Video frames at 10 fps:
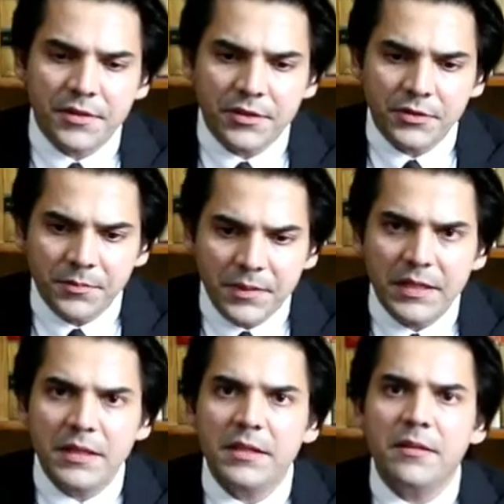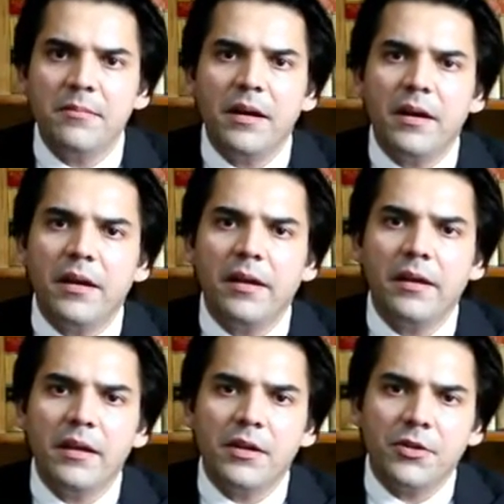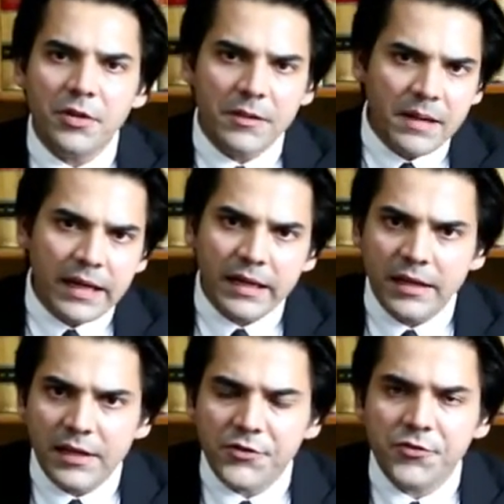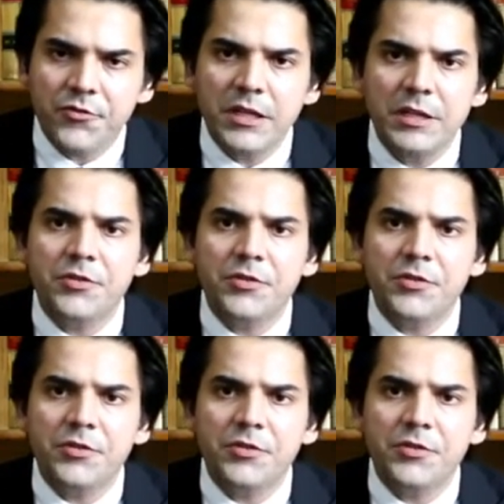opinion by going back in history.